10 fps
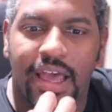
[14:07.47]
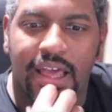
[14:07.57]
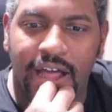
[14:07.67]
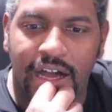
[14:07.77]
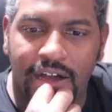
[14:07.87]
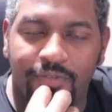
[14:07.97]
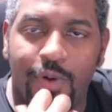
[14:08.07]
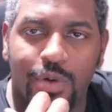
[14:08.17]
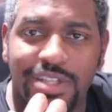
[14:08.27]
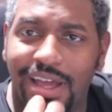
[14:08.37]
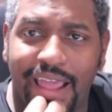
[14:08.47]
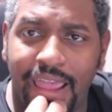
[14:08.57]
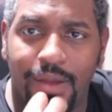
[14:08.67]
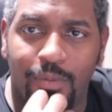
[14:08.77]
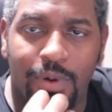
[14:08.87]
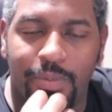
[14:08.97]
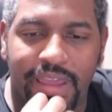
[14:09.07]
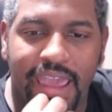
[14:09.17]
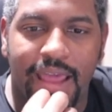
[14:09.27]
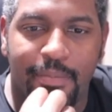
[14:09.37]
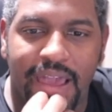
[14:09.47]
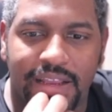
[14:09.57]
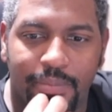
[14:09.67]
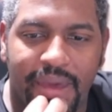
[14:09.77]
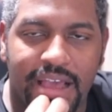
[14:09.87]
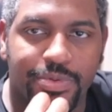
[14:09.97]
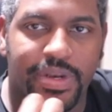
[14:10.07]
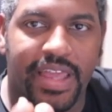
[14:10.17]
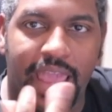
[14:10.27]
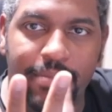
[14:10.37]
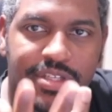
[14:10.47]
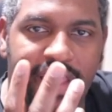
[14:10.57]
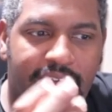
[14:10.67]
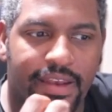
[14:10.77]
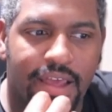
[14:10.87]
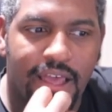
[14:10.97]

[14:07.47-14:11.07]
Volt Shot ain't what we had back in the past when it came to that